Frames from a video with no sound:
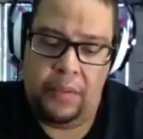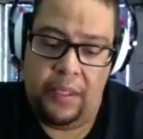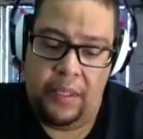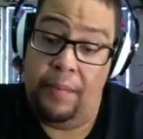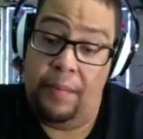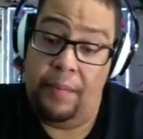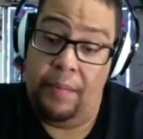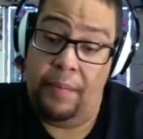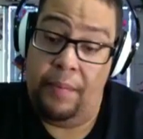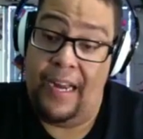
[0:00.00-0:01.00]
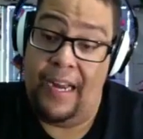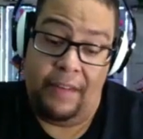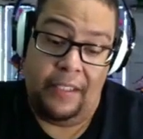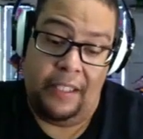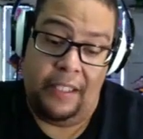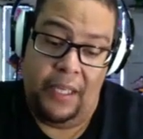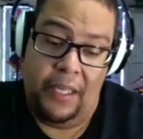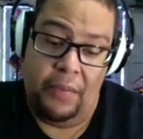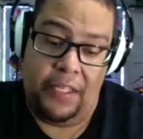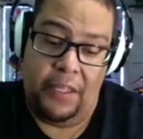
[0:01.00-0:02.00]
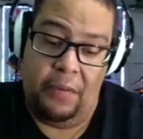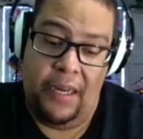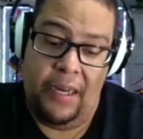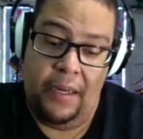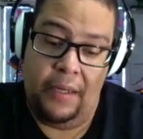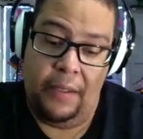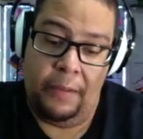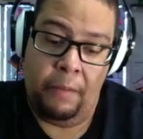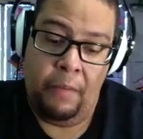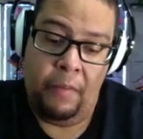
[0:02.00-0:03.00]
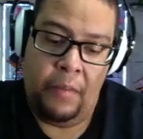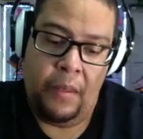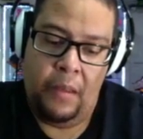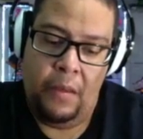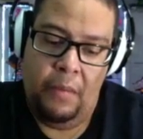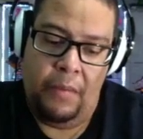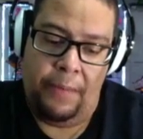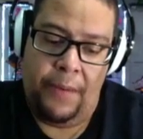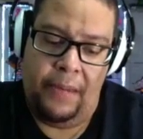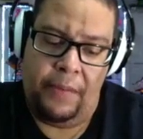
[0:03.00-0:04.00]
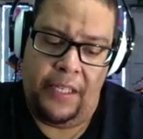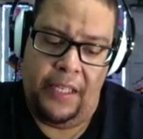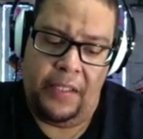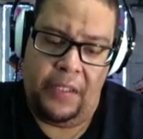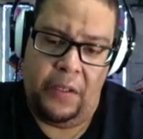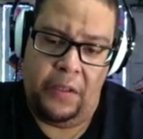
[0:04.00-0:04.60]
He survived because he was killed by Palpatine. So